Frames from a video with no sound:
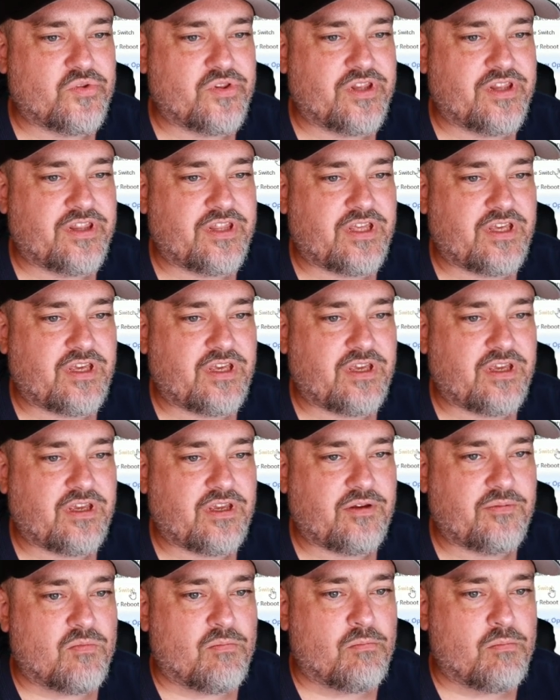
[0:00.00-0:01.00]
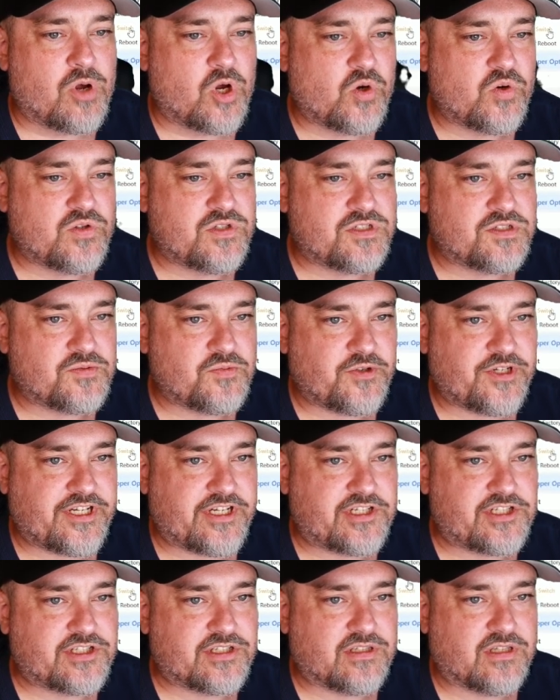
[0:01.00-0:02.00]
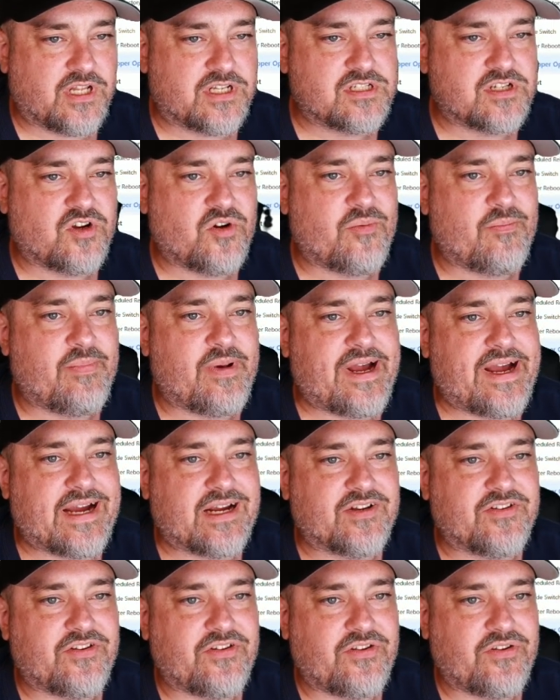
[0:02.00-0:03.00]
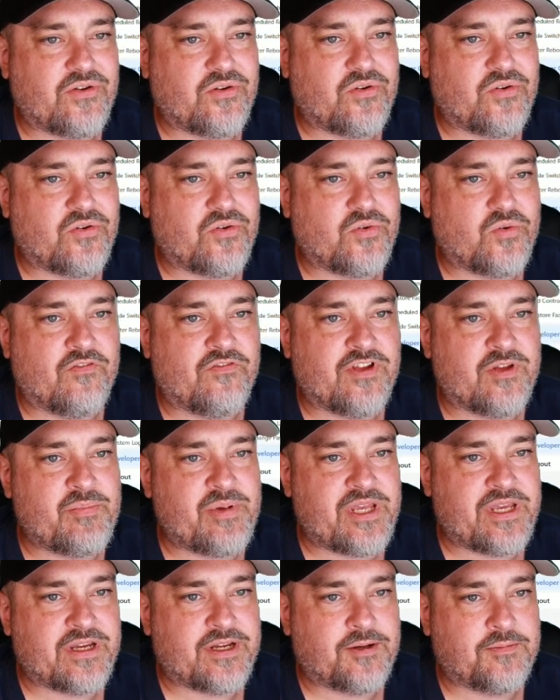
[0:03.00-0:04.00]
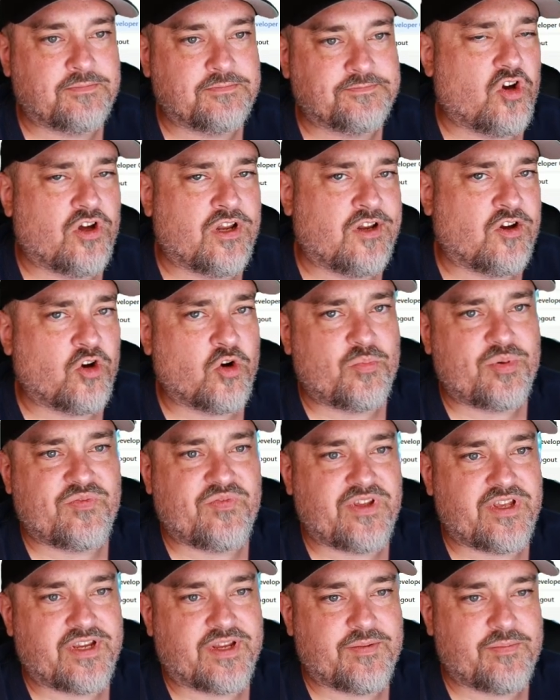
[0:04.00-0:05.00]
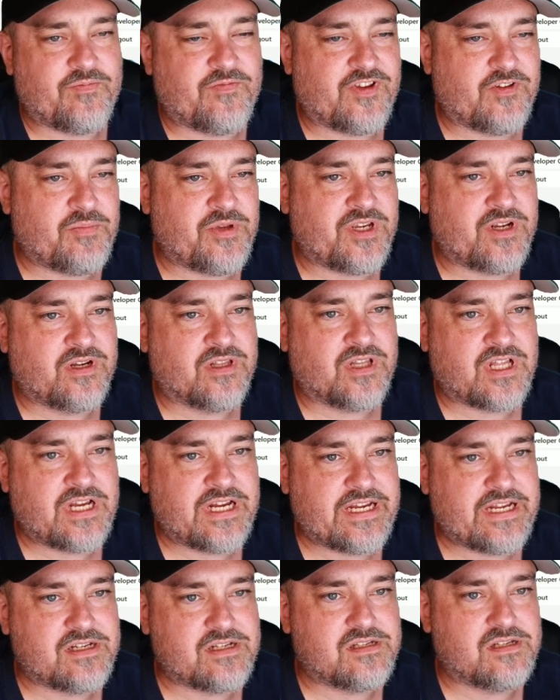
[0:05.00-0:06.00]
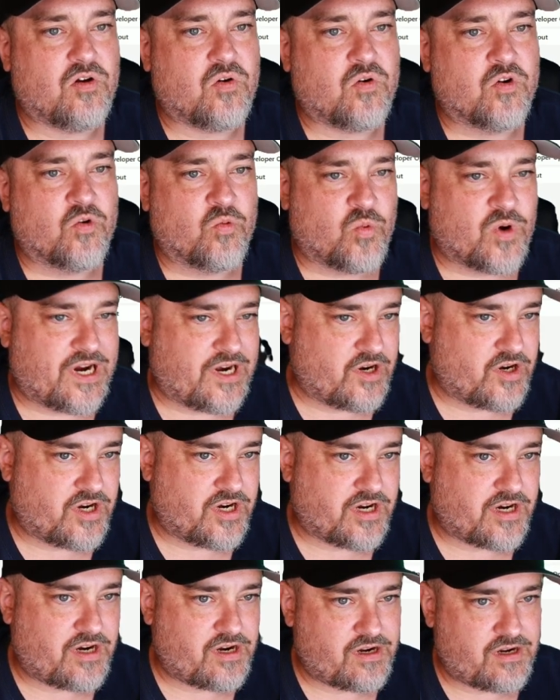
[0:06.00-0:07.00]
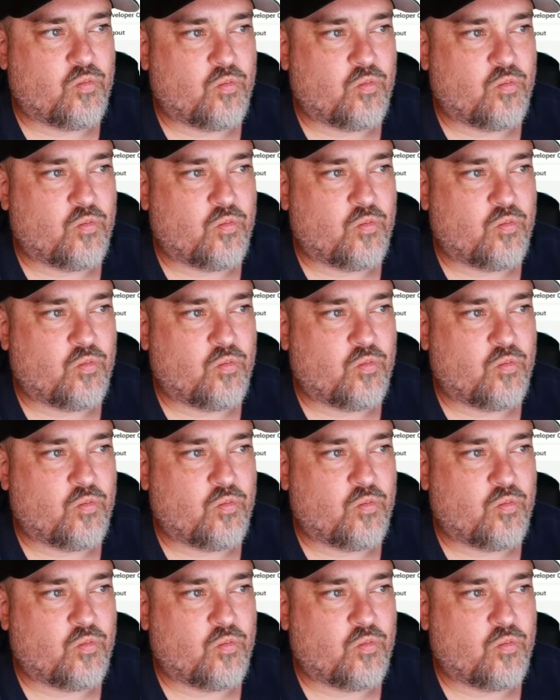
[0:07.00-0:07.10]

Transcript: the mode switch, let's go back to VPN, an open VPN client or WireGuard.